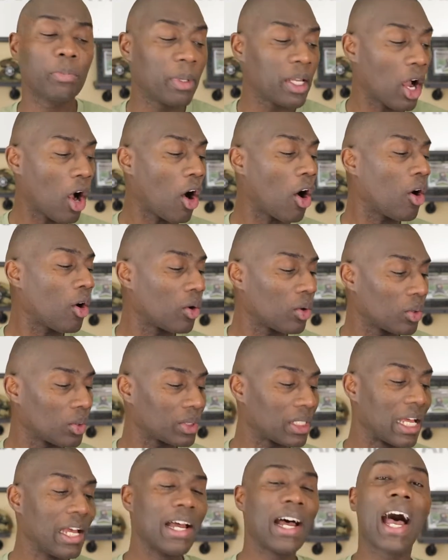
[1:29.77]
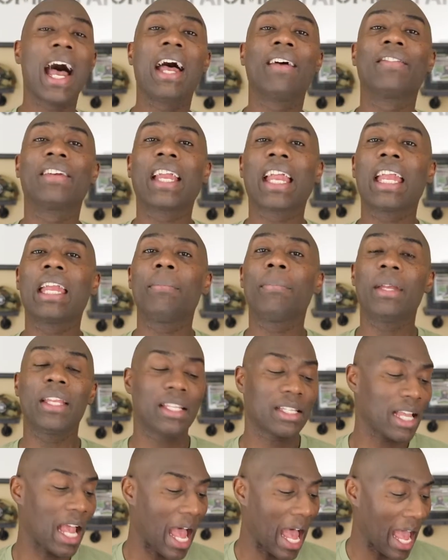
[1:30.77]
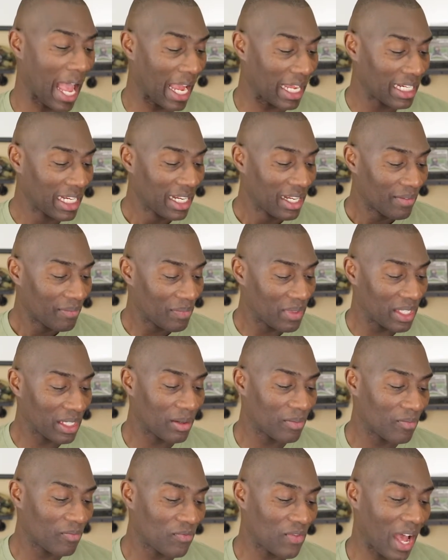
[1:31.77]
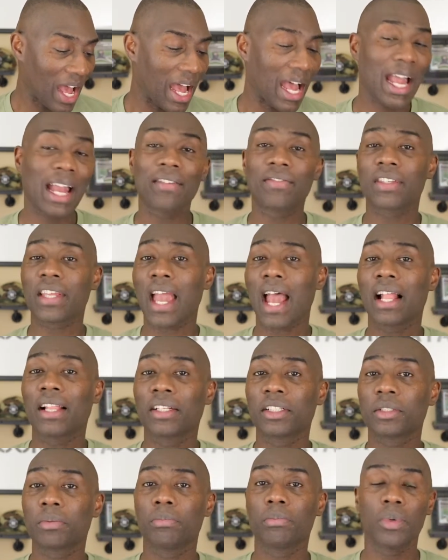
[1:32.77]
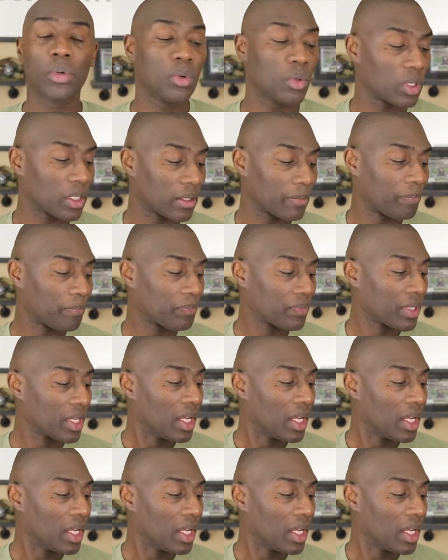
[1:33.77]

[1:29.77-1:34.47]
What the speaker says: Behold, I have gained beside them 5 talents more.